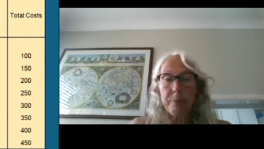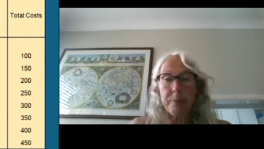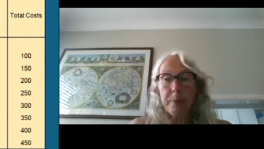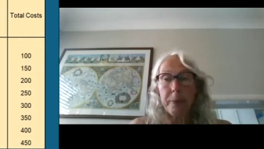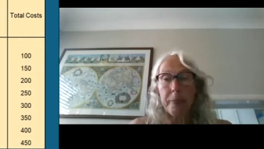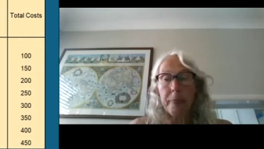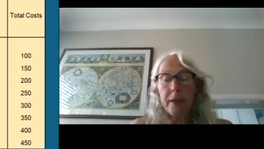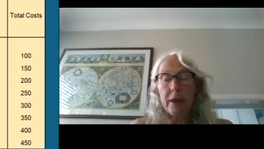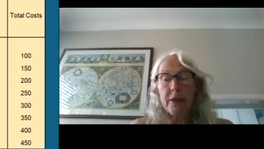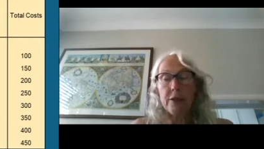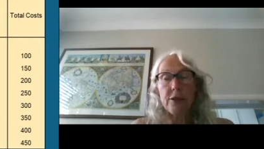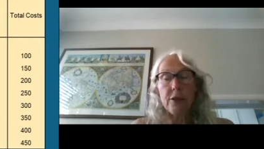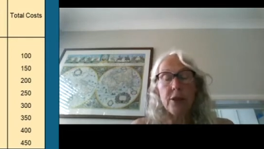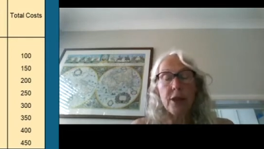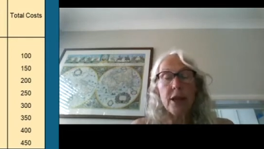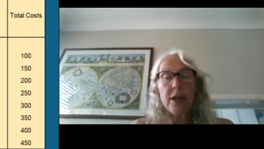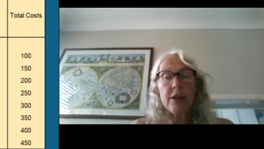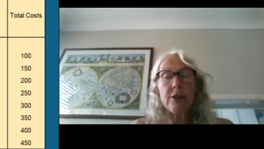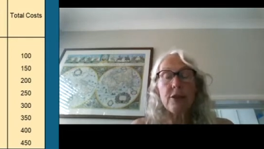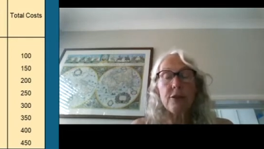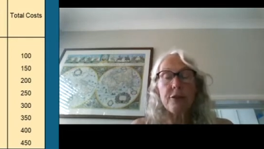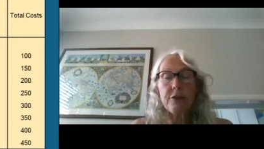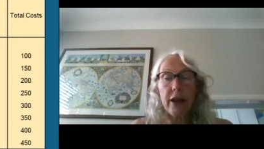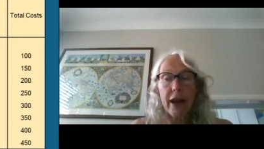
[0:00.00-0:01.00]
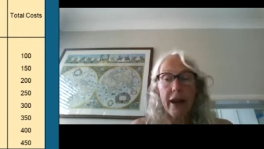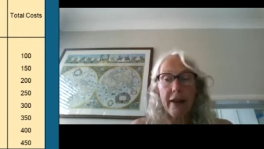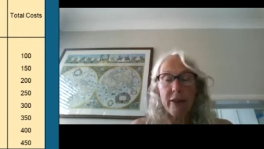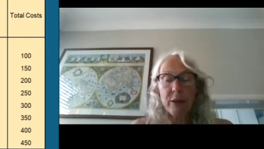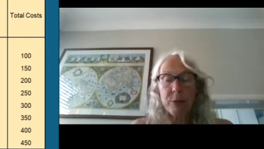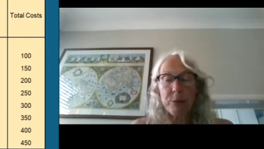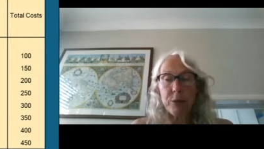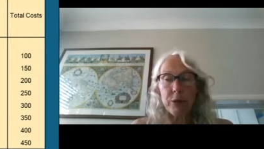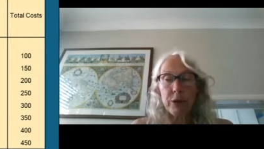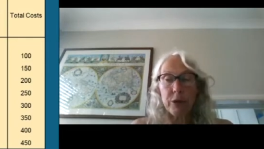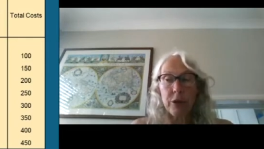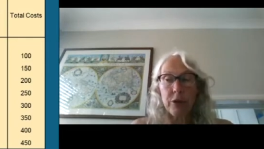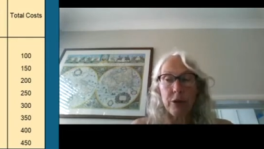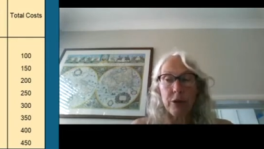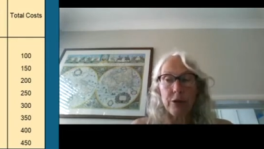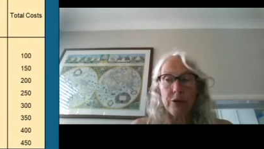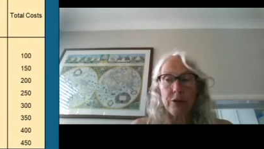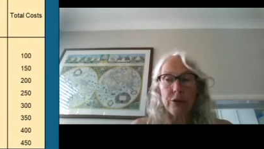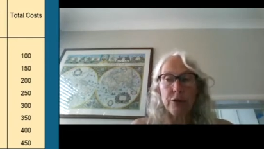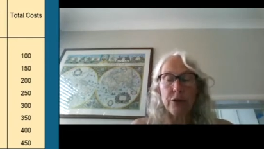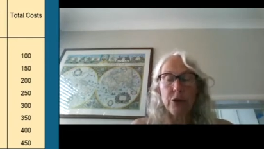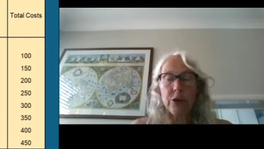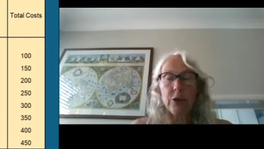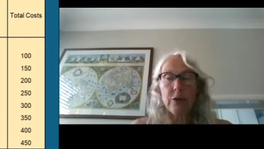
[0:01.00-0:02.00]
So these are variable costs. You
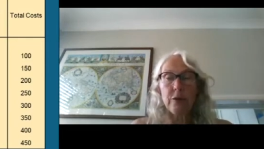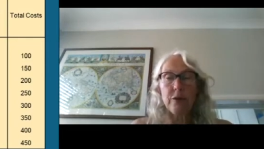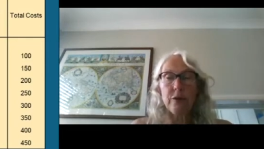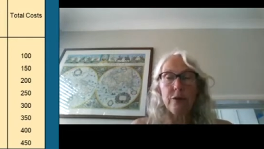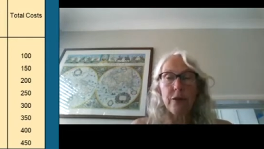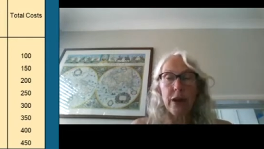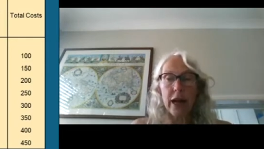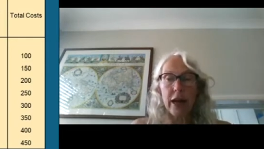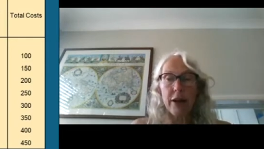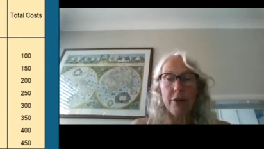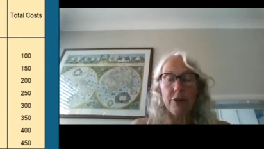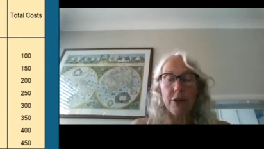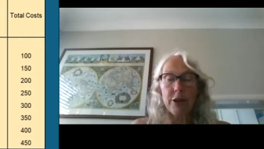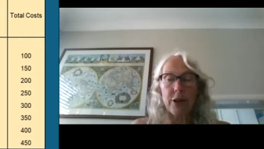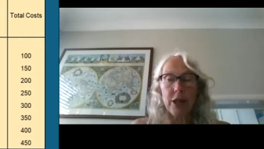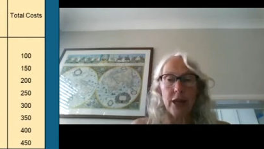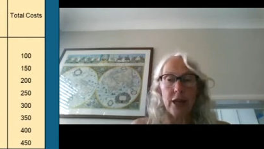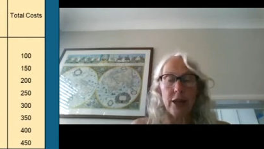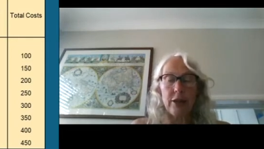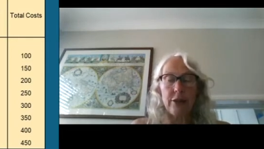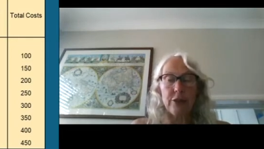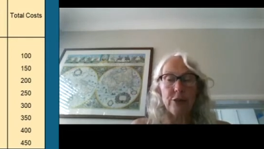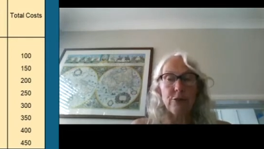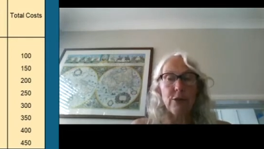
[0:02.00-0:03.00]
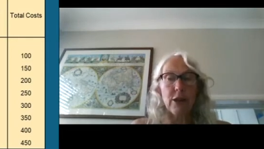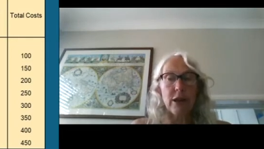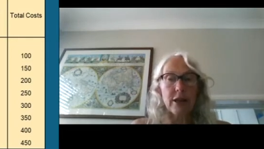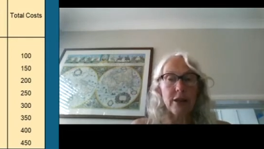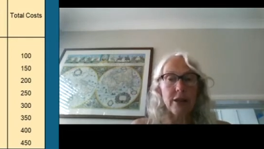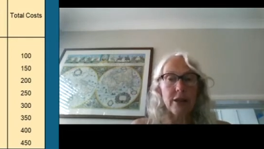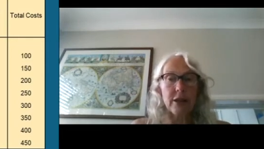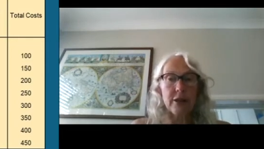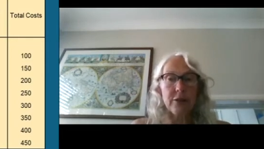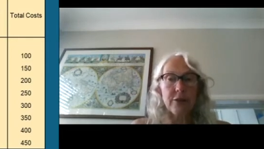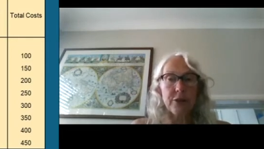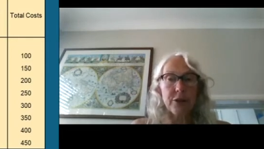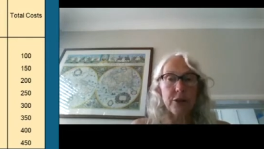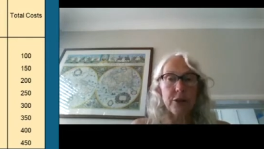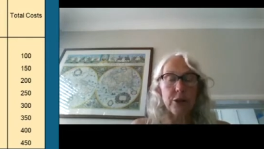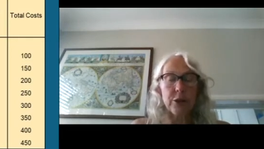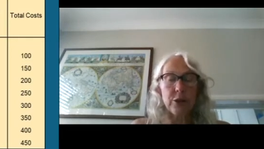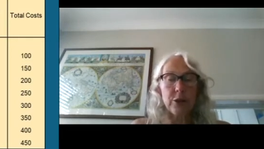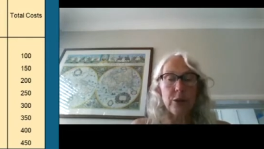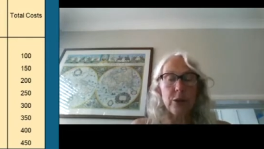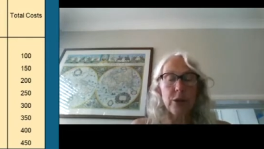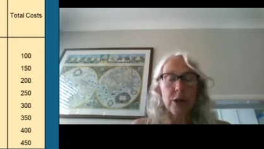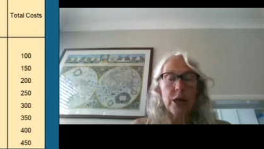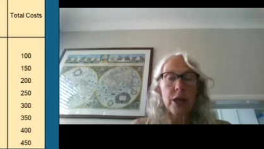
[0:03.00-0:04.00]
can vary these relative to
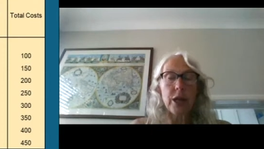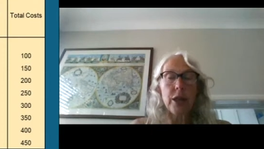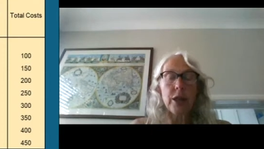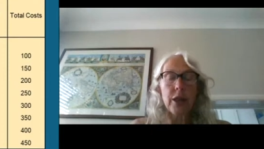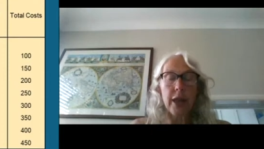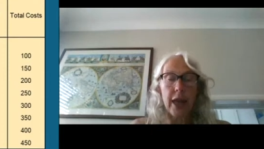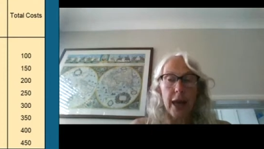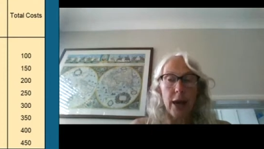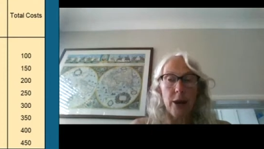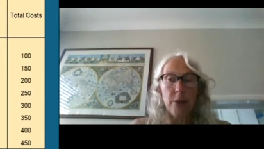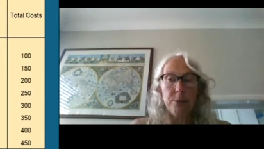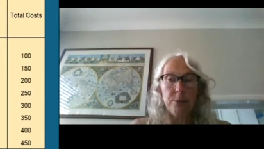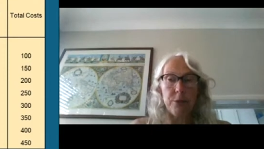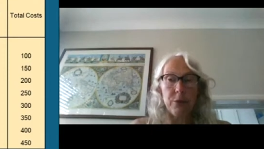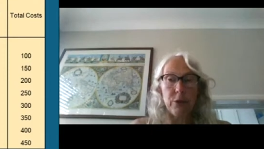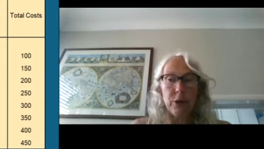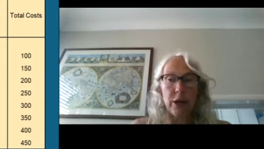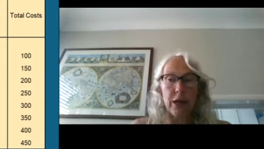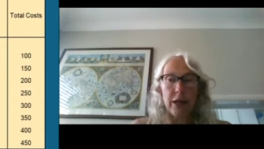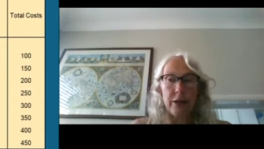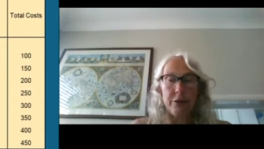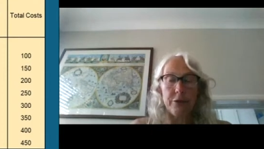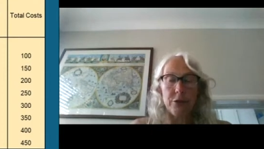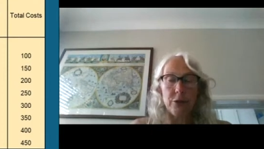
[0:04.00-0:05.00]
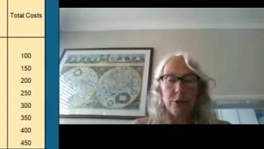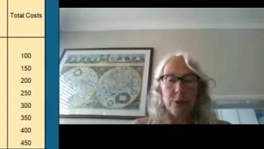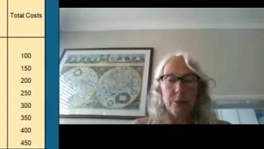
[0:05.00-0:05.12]
the output level.